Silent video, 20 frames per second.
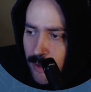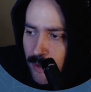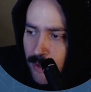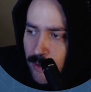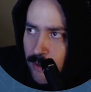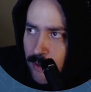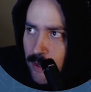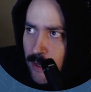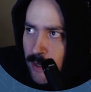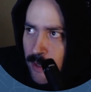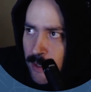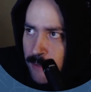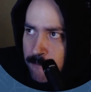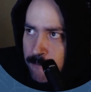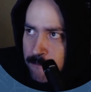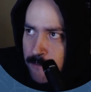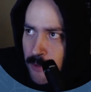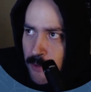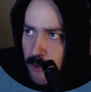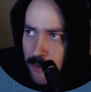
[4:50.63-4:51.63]

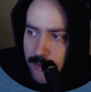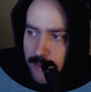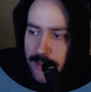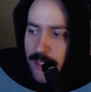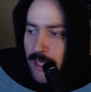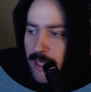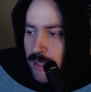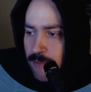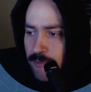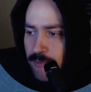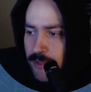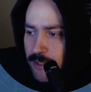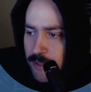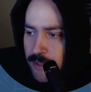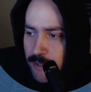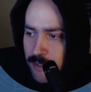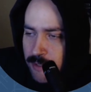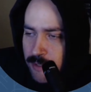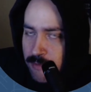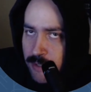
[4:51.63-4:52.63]
with your
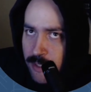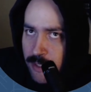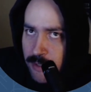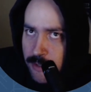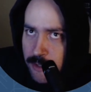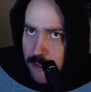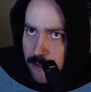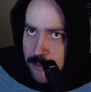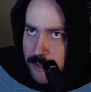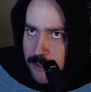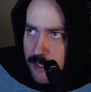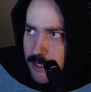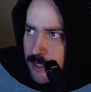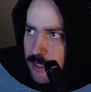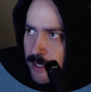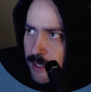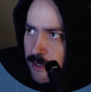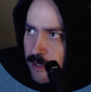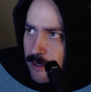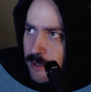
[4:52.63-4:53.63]
configured
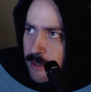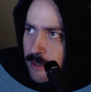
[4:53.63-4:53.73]
kubectl.